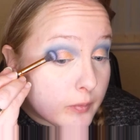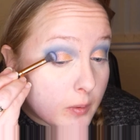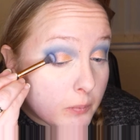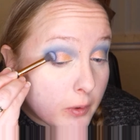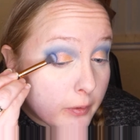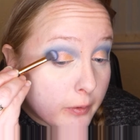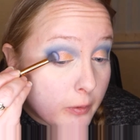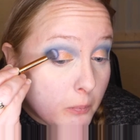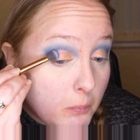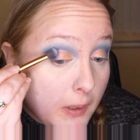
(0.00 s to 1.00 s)
I'm going
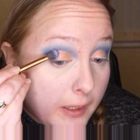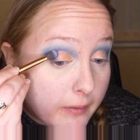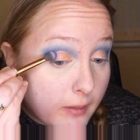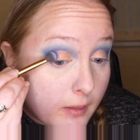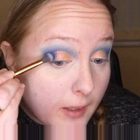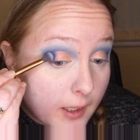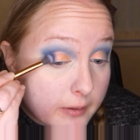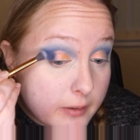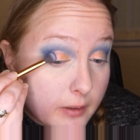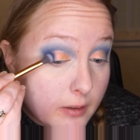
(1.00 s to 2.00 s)
to meet
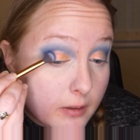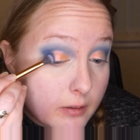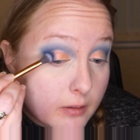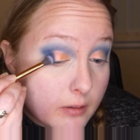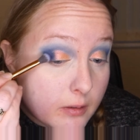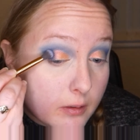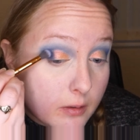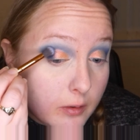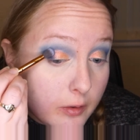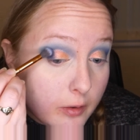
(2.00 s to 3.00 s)
that
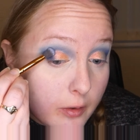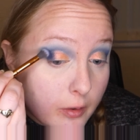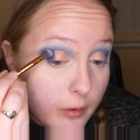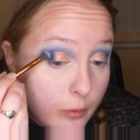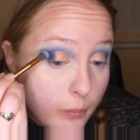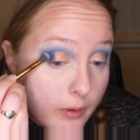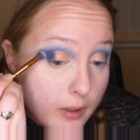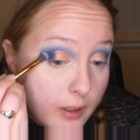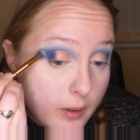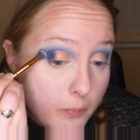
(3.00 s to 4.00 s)
just with a
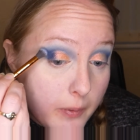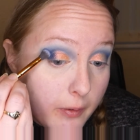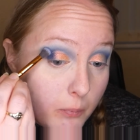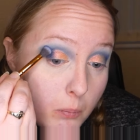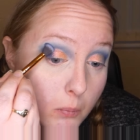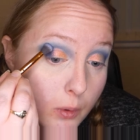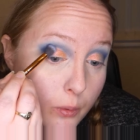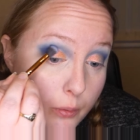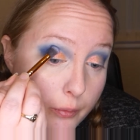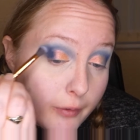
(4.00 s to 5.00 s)
little bit
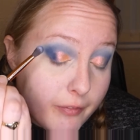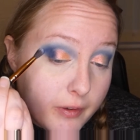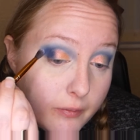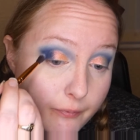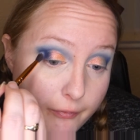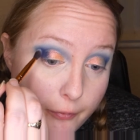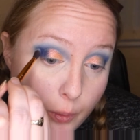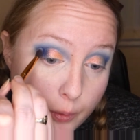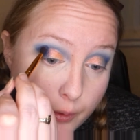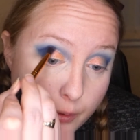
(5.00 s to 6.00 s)
more of the
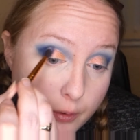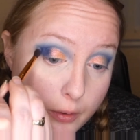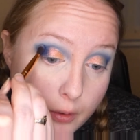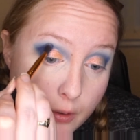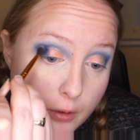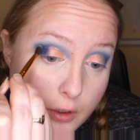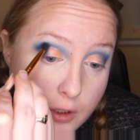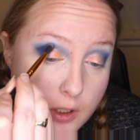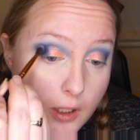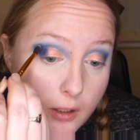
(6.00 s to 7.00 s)
void
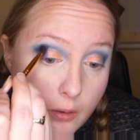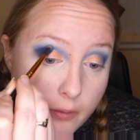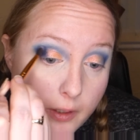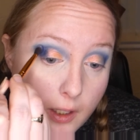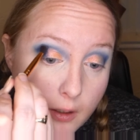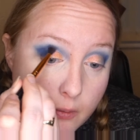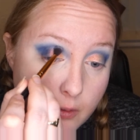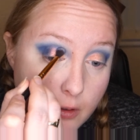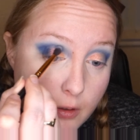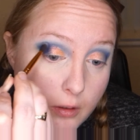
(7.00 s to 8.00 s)
shade on the
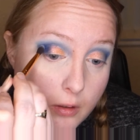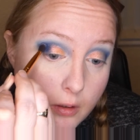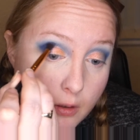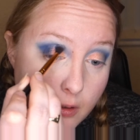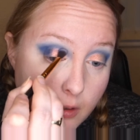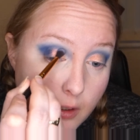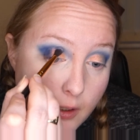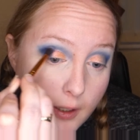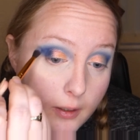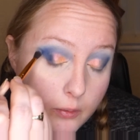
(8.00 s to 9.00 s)

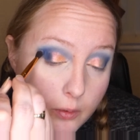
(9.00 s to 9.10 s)
outer